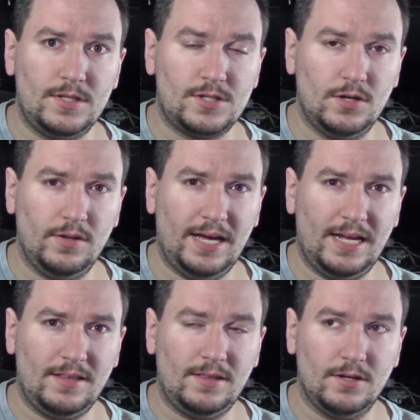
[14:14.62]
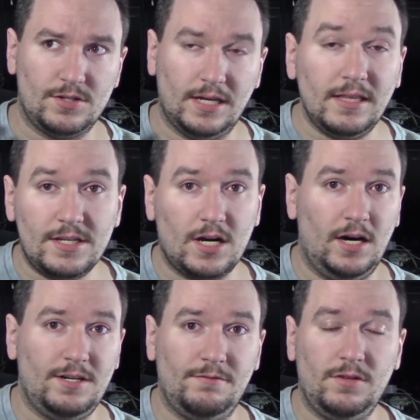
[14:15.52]
so that there's at least
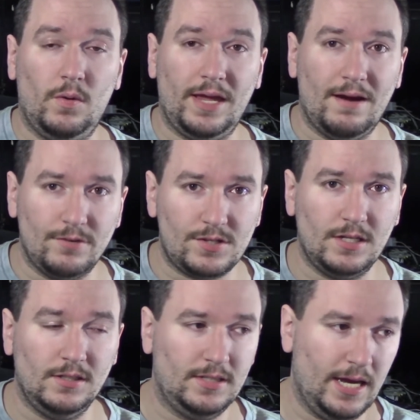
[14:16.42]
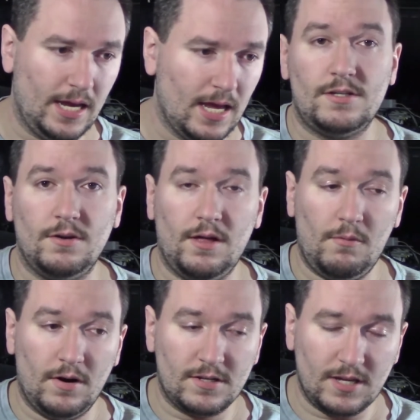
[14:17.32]
content flowing every single day. So I
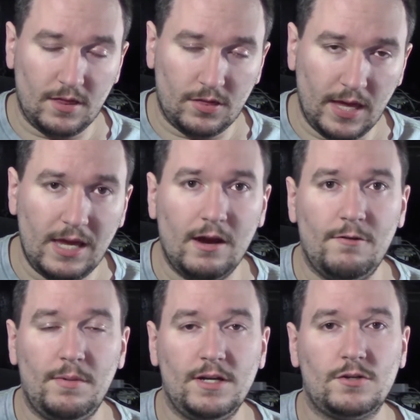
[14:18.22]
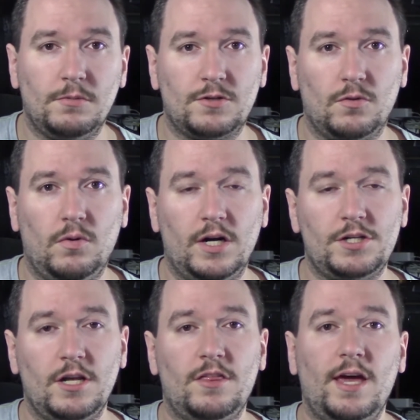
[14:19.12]
want to say thank you, everybody, so much for
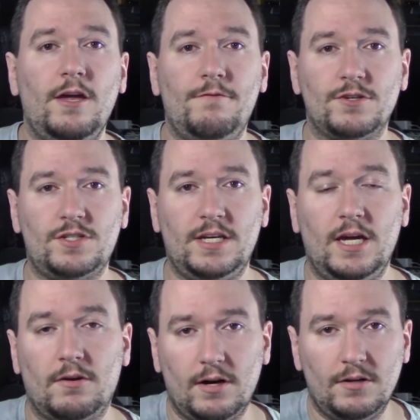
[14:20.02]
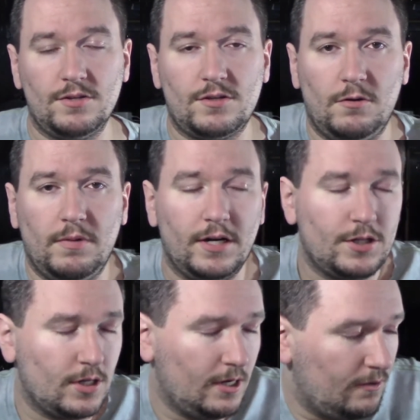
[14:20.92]
watching. Thank you for sticking around so
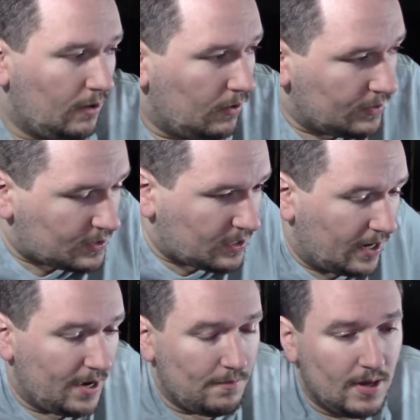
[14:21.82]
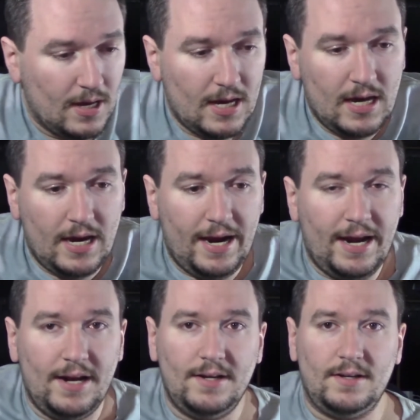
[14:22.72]
much all this time.
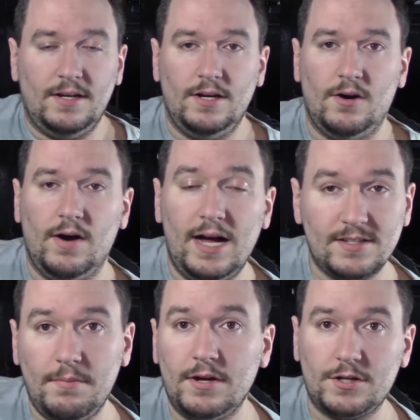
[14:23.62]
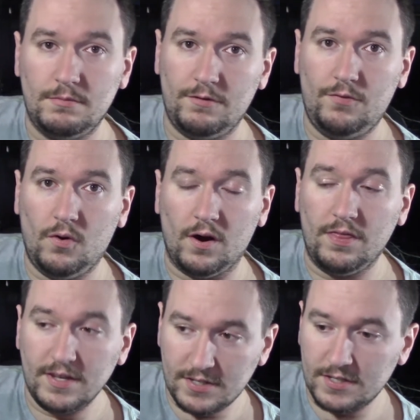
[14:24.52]
And, you know, as I mentioned before,
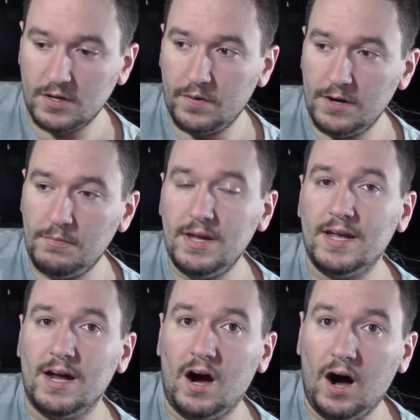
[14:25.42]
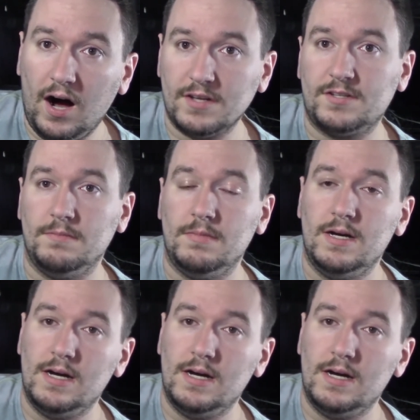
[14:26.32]
this is going to be an awesome